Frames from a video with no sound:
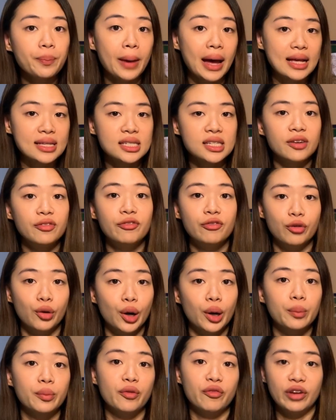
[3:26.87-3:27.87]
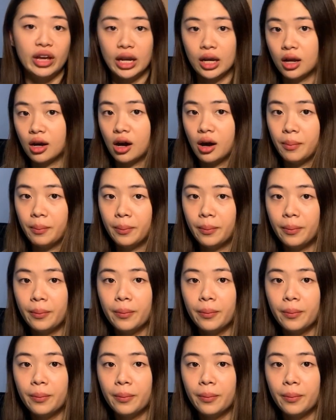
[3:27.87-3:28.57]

passive form of income.